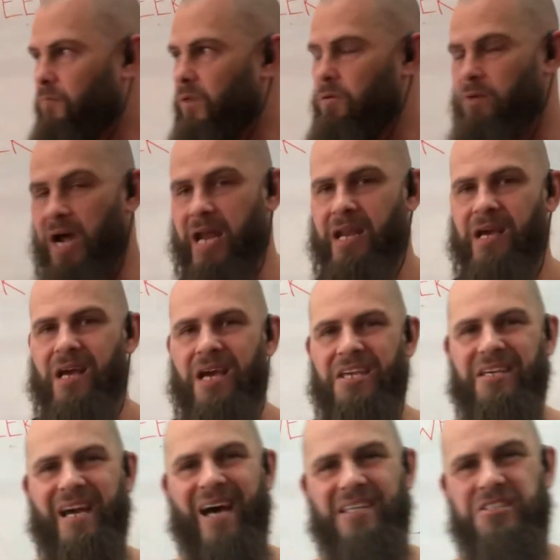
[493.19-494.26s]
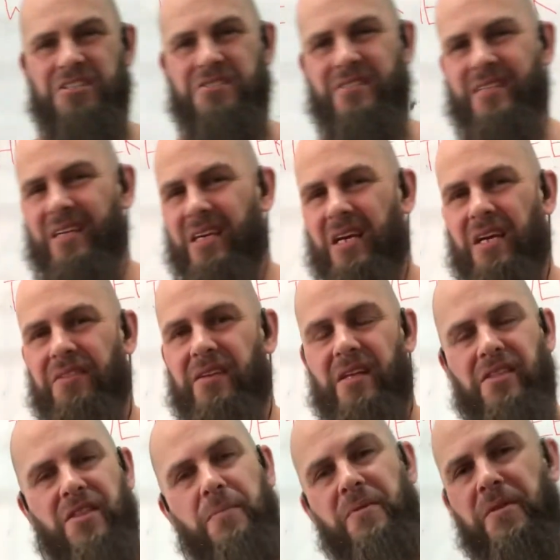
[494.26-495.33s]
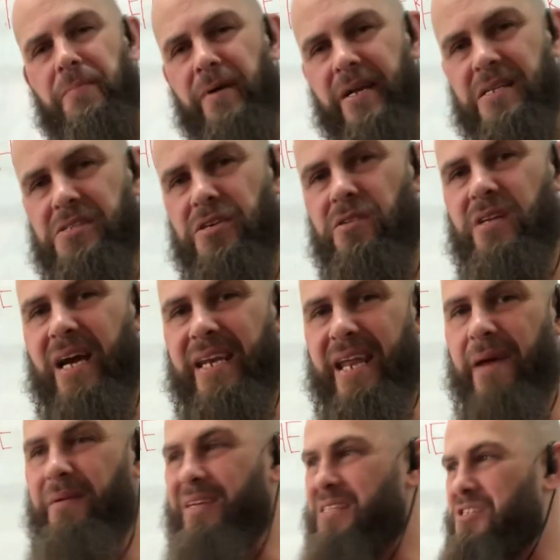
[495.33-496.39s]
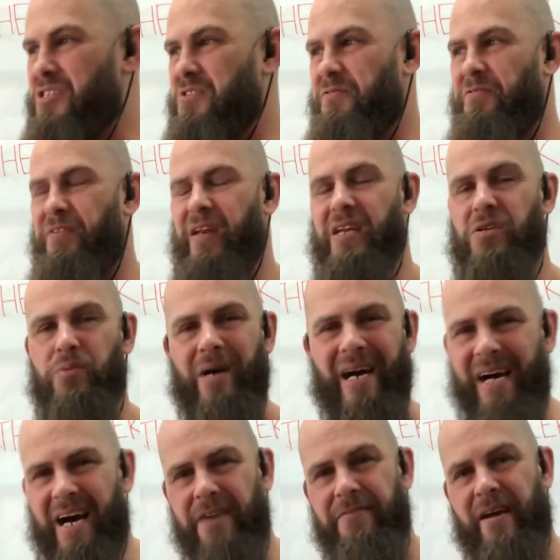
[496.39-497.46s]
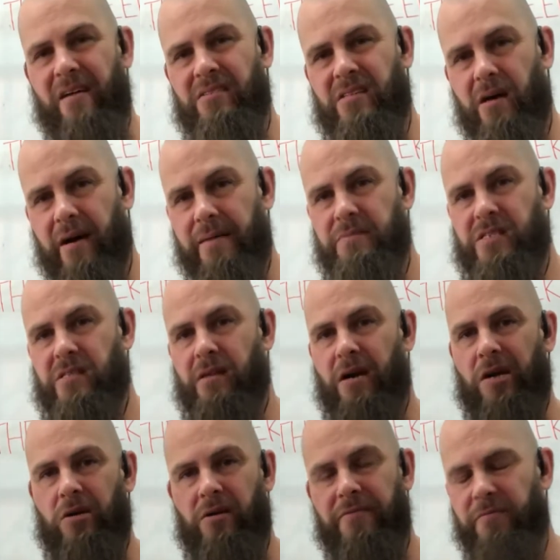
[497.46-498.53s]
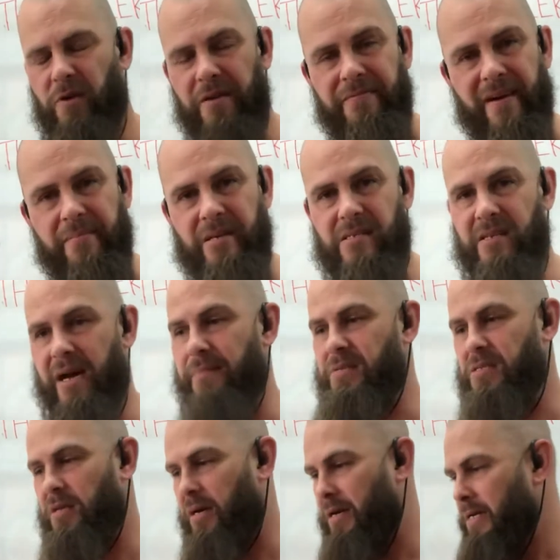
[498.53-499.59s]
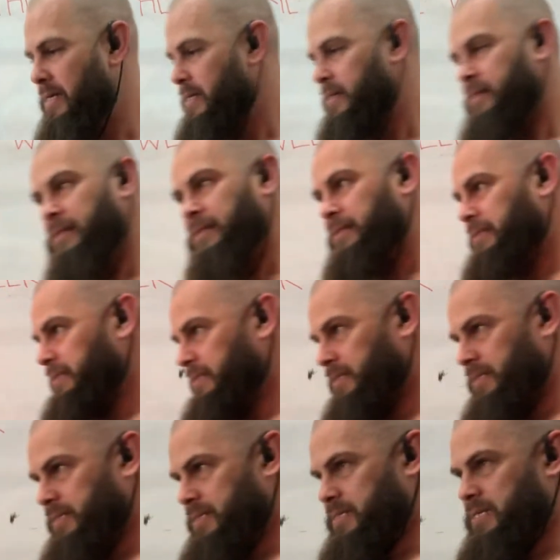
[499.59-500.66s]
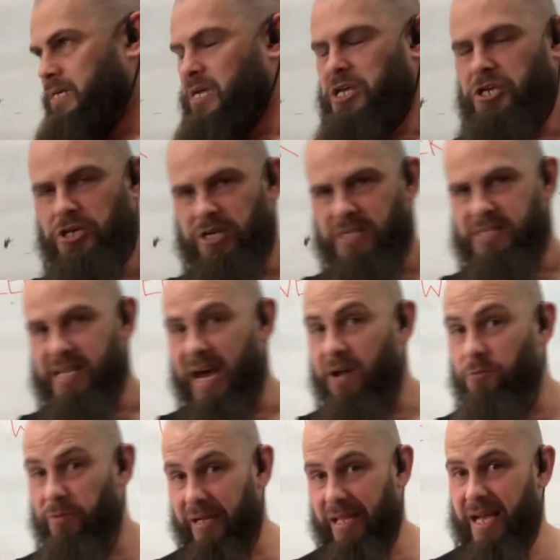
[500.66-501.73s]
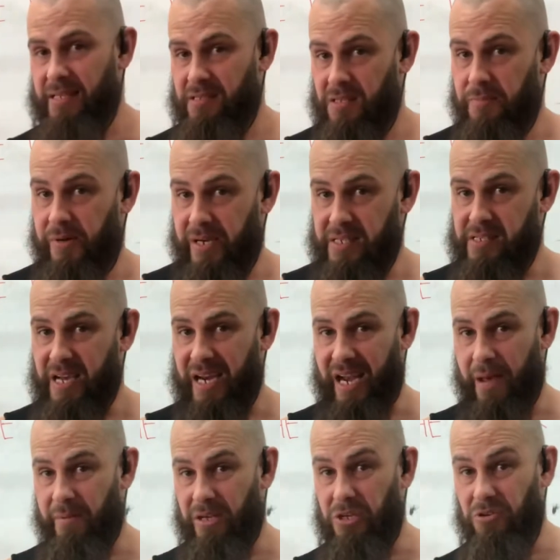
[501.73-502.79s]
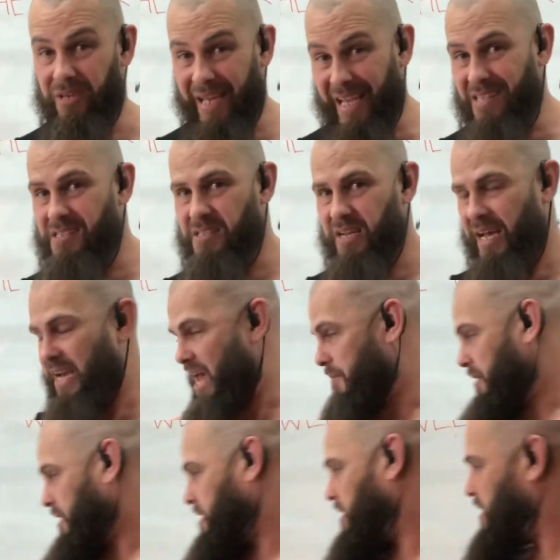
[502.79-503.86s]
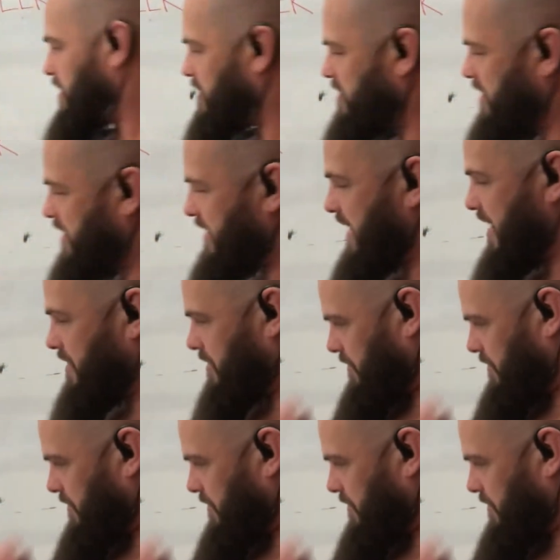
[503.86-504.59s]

Right? You can't just, the body's too dynamic to just fit into a half-hour time slot or a 45-minute time slot. You got to start realizing the body's dynamic, your needs are dynamic. Okay.